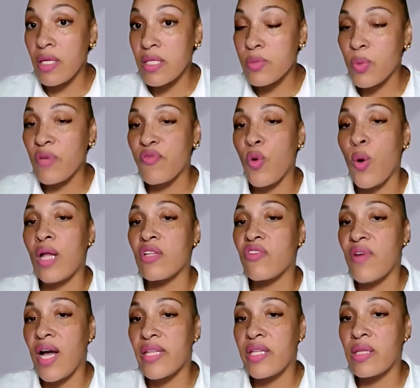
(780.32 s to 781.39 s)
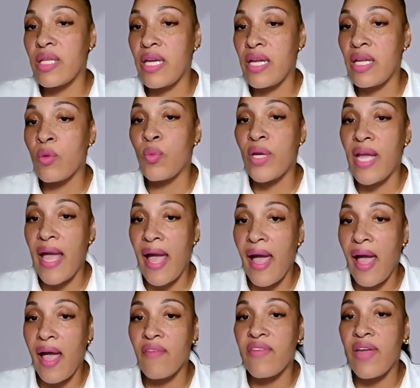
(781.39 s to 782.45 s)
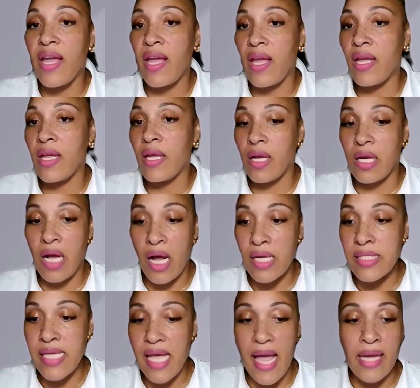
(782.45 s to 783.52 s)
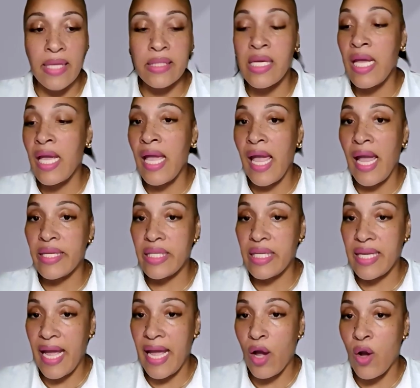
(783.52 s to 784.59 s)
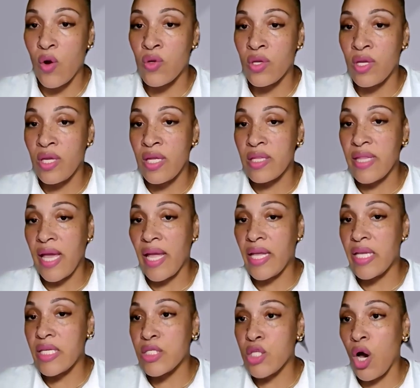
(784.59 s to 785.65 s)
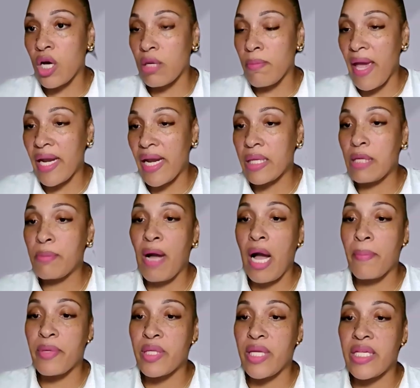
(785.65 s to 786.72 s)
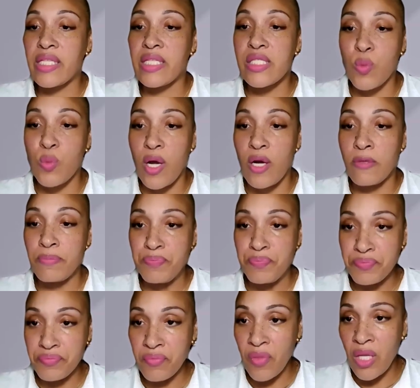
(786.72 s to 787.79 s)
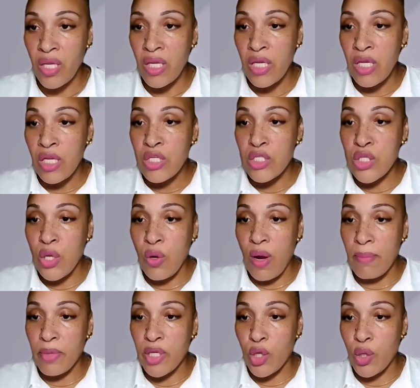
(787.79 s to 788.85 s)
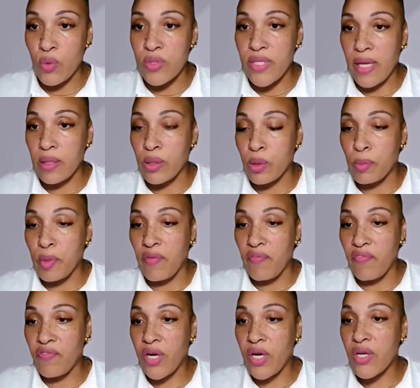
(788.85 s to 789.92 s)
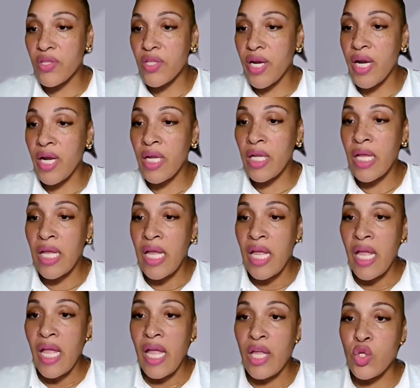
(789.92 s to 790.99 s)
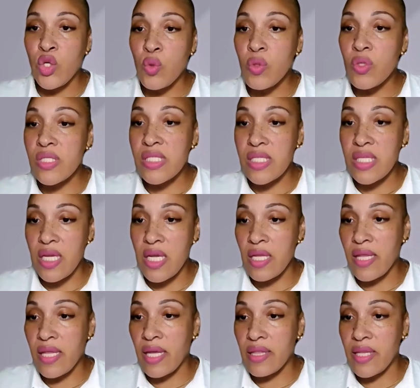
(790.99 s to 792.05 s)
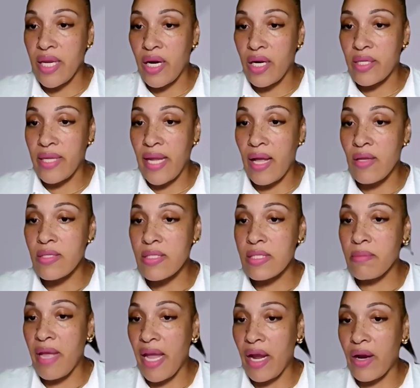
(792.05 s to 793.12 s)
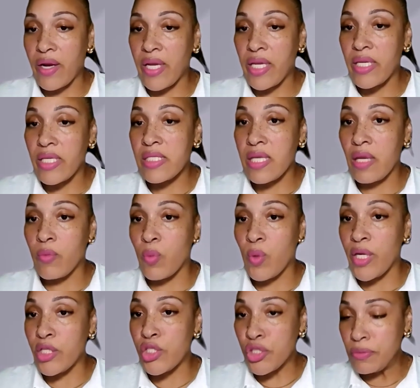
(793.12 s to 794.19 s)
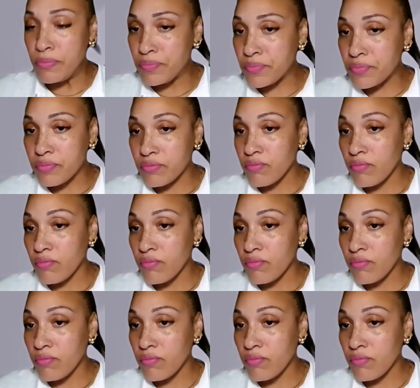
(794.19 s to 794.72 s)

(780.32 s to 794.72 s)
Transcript: because we've qualified the lead, we have a contact and an account that is automatically populated as well. So I'm going to go down a little bit further, and you will see that there are now some areas in which